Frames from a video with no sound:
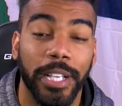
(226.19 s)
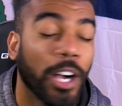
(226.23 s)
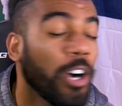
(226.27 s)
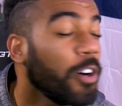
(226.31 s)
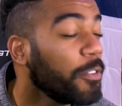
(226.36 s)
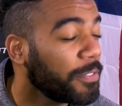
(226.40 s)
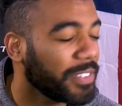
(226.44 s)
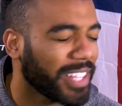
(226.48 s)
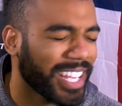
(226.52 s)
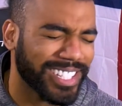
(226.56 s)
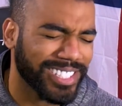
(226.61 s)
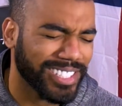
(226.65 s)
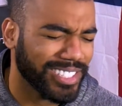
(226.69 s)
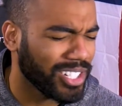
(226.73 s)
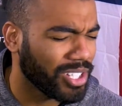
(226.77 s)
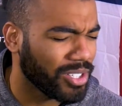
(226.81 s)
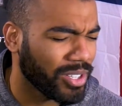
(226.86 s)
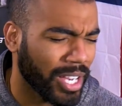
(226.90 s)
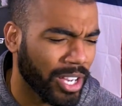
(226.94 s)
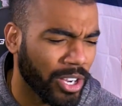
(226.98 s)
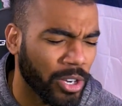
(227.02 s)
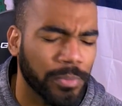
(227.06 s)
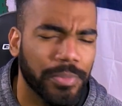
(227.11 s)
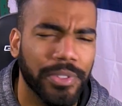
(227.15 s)
I hope
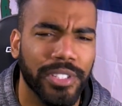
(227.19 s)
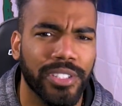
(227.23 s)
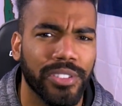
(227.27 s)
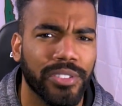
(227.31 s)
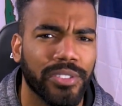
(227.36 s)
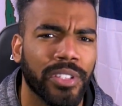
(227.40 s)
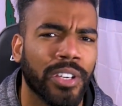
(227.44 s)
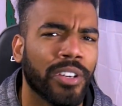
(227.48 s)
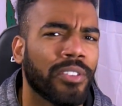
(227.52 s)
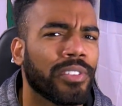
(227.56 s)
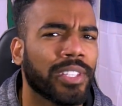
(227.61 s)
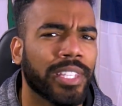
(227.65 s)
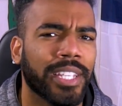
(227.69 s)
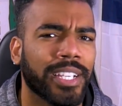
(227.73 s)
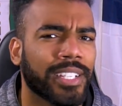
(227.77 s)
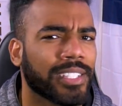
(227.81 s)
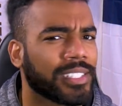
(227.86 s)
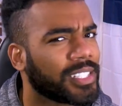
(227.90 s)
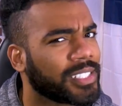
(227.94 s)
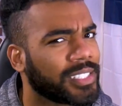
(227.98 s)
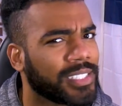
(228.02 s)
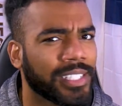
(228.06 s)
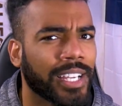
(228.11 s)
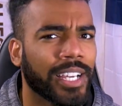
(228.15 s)
that you don't relate, because
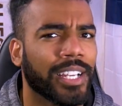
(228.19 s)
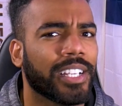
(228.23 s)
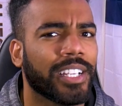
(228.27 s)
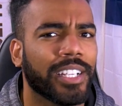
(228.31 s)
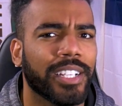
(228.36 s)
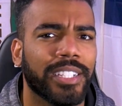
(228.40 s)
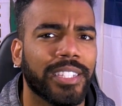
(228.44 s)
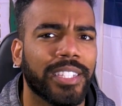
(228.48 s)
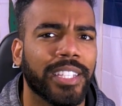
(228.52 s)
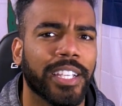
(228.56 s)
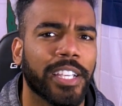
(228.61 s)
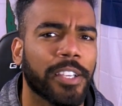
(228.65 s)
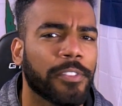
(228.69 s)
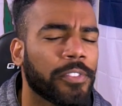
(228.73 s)
that's not a good thing.